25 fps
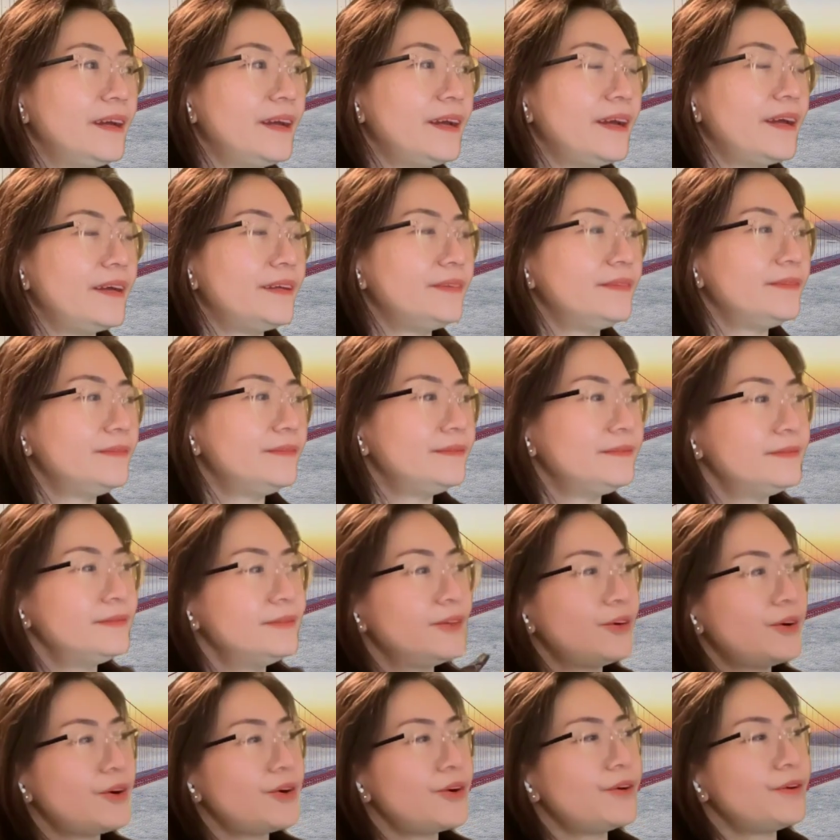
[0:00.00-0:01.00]
And
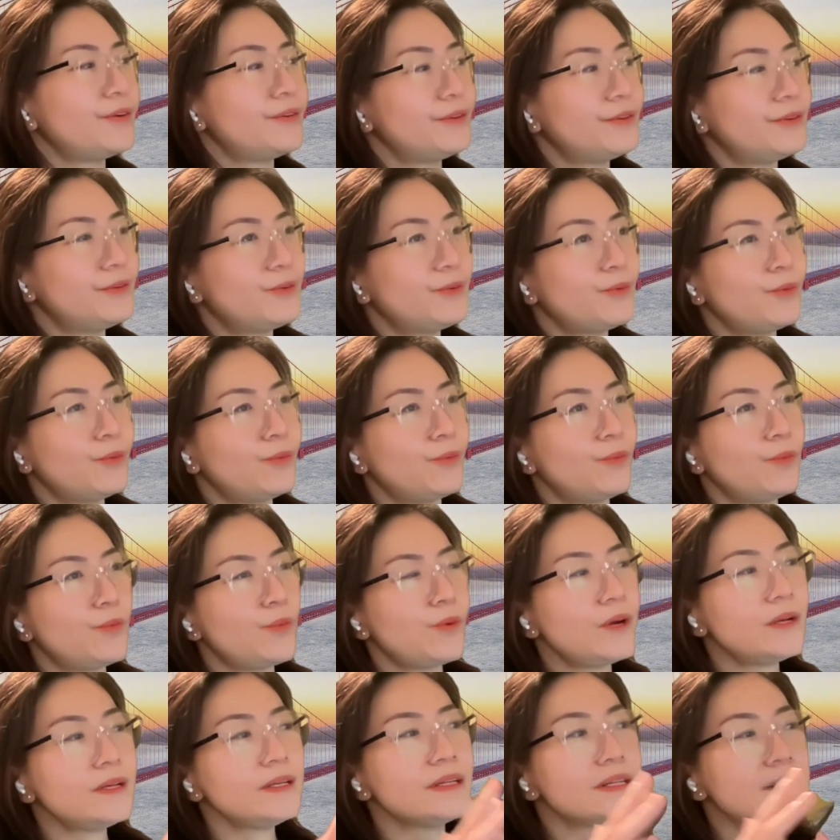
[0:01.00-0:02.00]

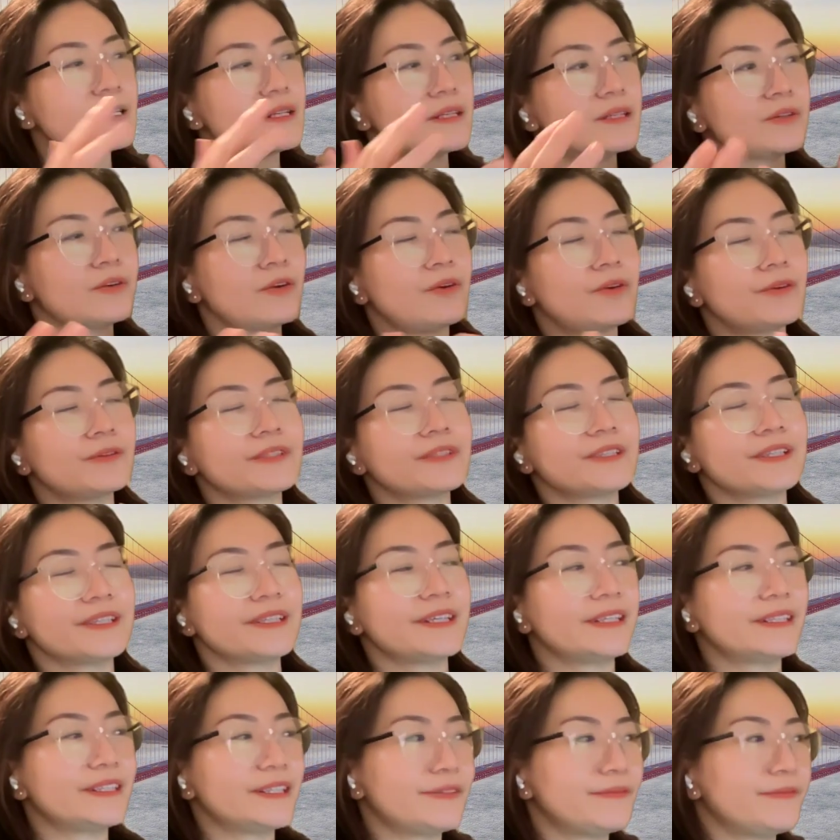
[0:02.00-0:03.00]
what is
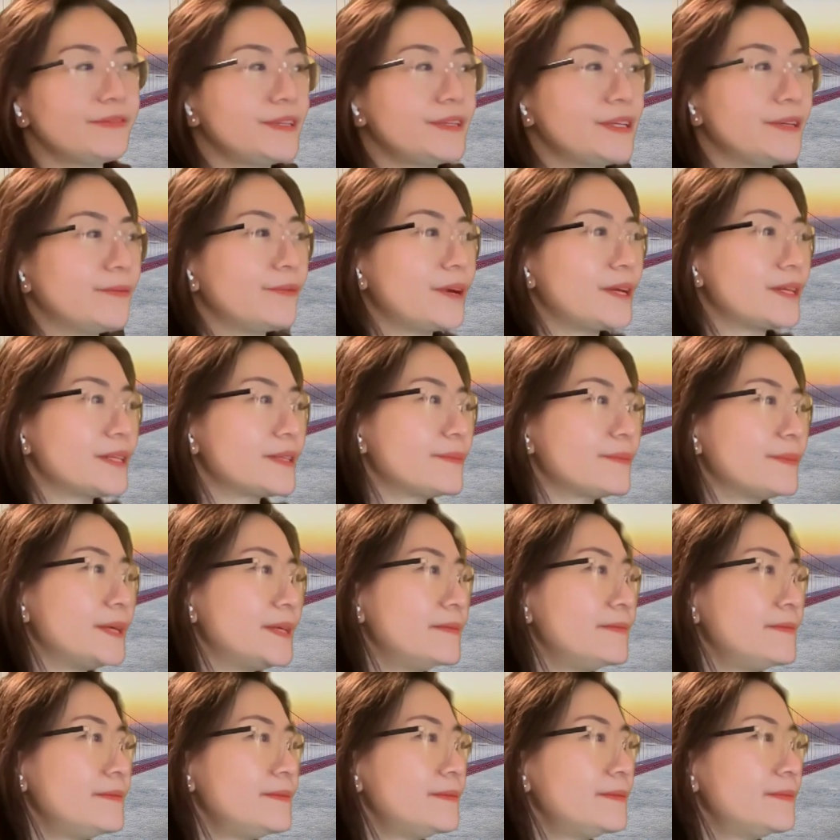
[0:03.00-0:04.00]
alternative
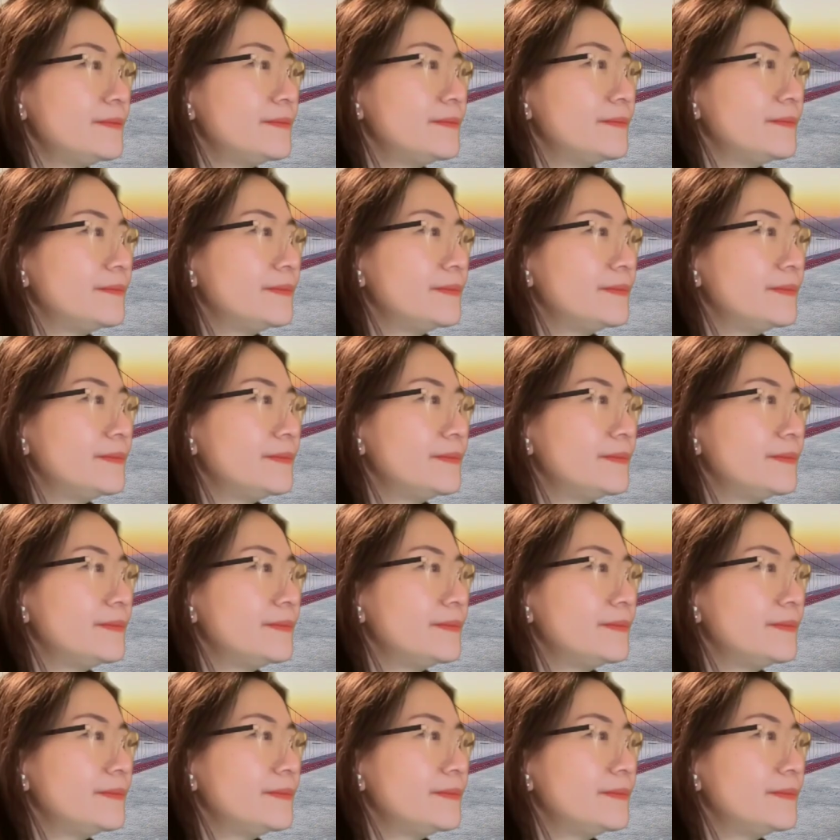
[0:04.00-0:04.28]
investments?